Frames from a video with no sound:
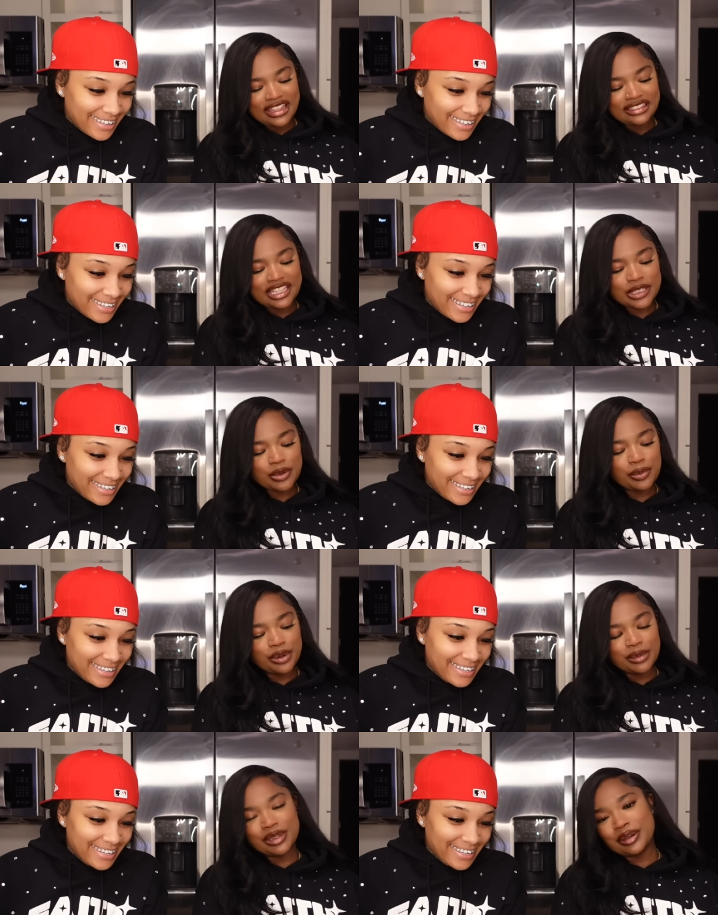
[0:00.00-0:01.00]
Speaker 1: this one
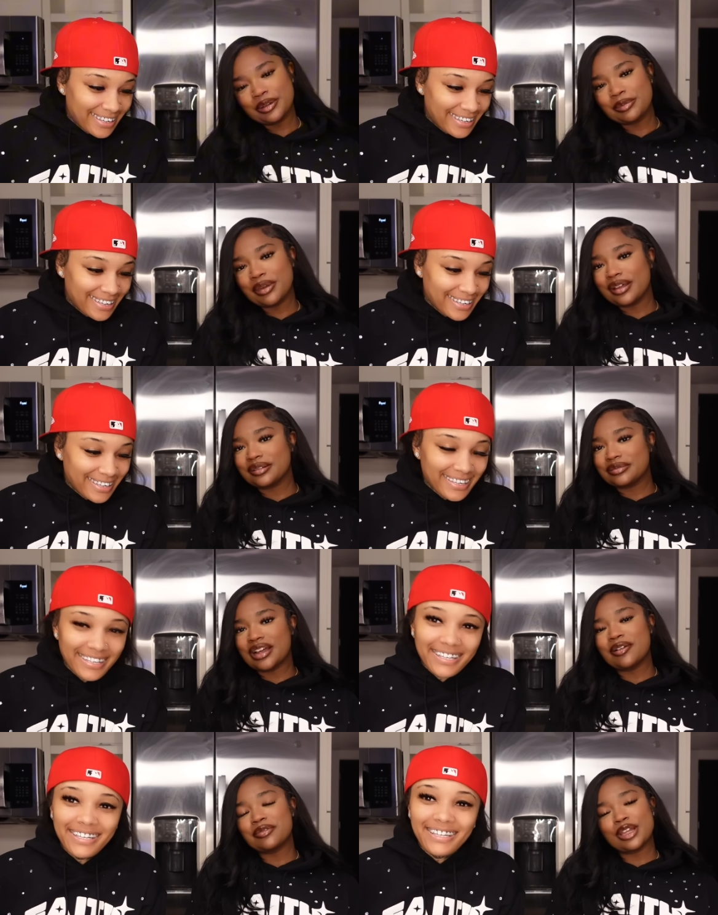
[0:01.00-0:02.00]
put me on the map.
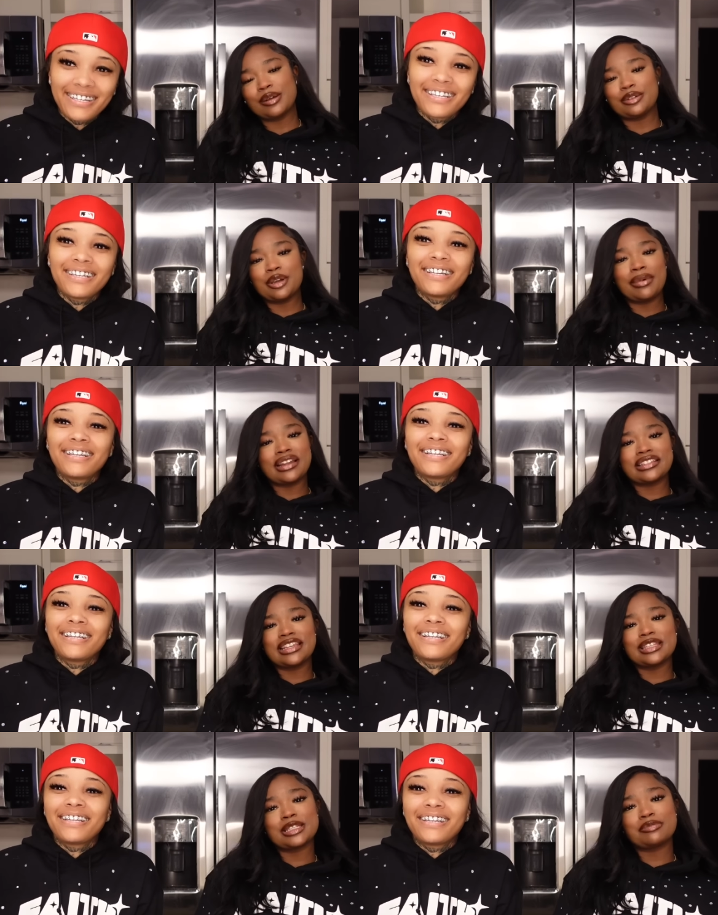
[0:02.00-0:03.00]
I don't care what nobody
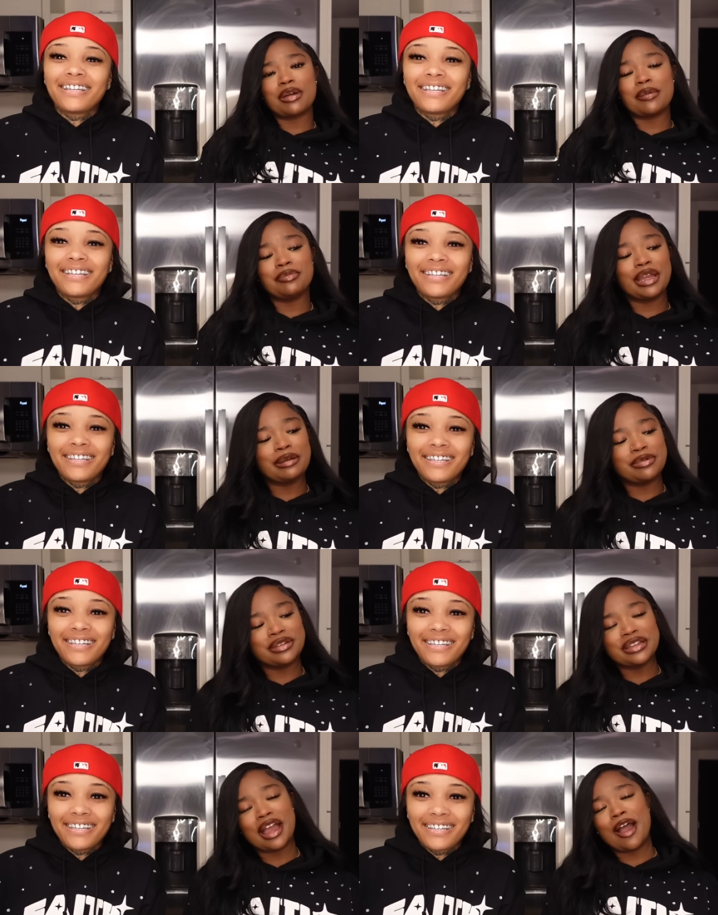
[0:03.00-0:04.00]
say. This is my
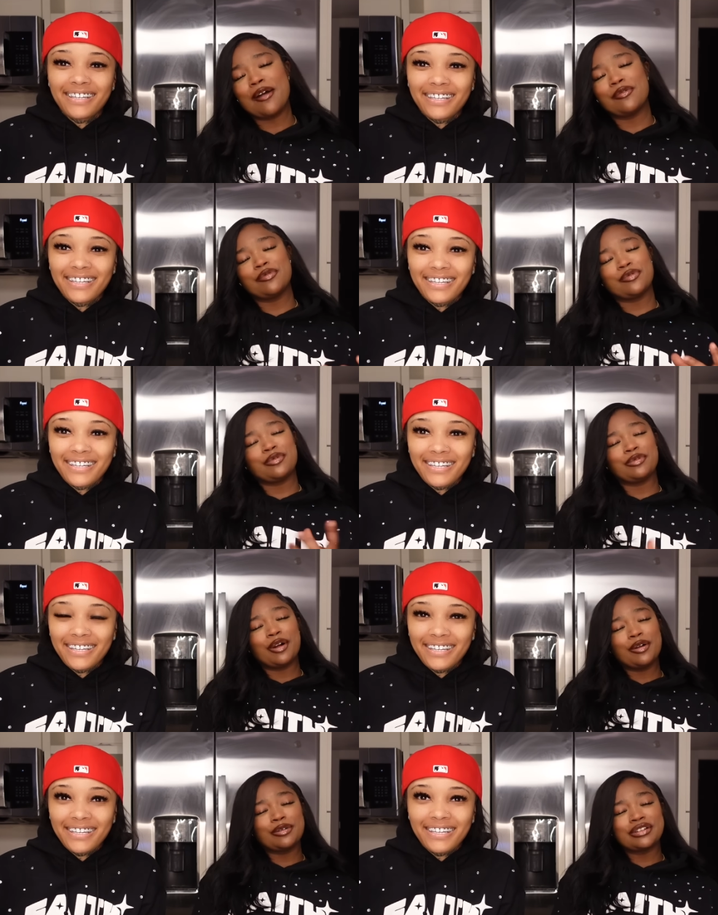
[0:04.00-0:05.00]
baby. I
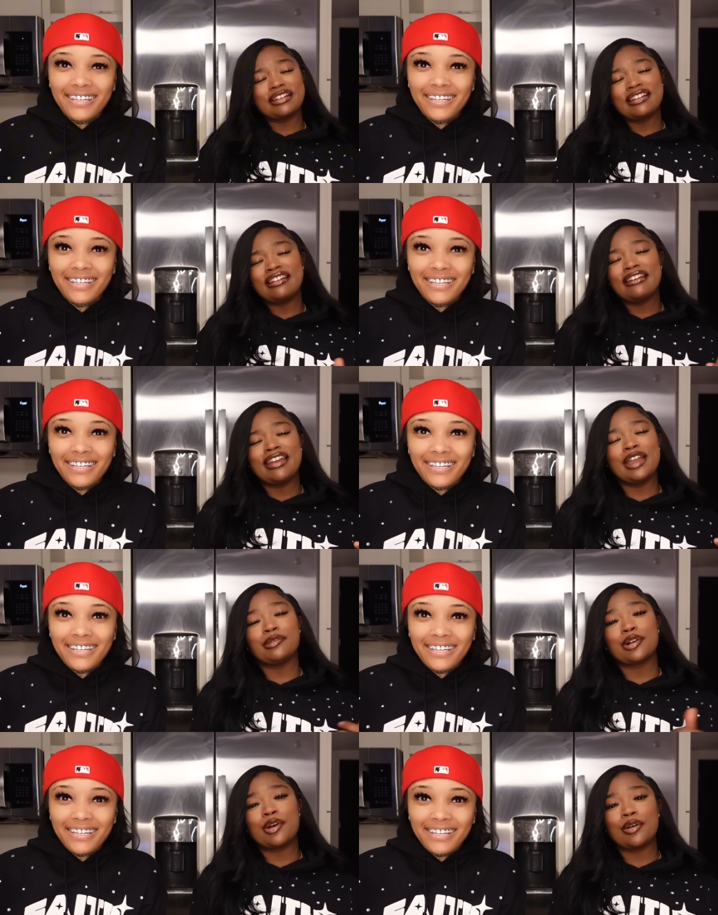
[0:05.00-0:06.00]
wrote and
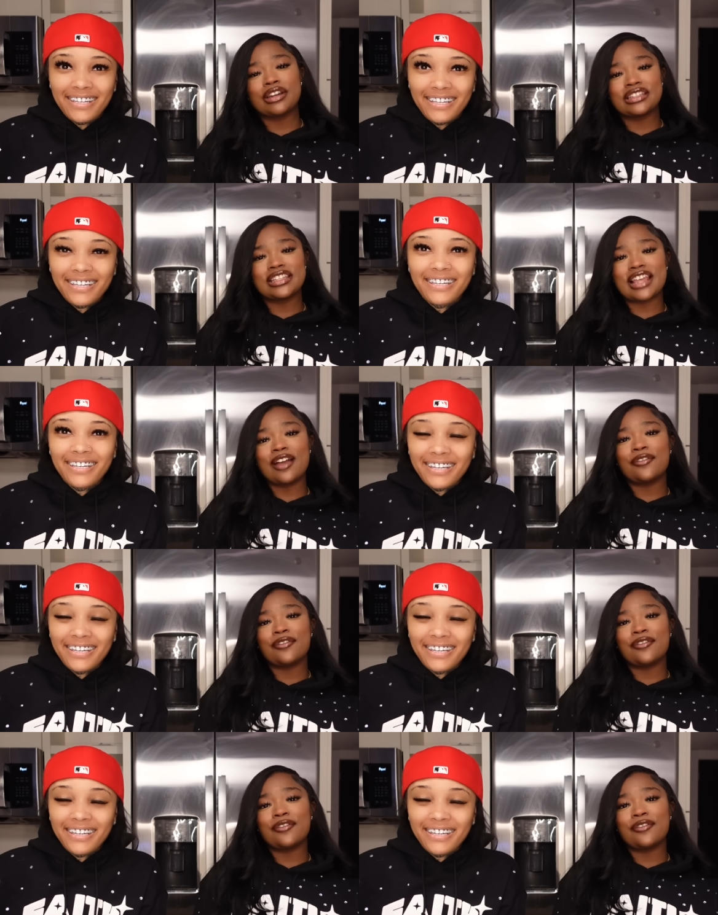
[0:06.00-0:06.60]
recorded this. I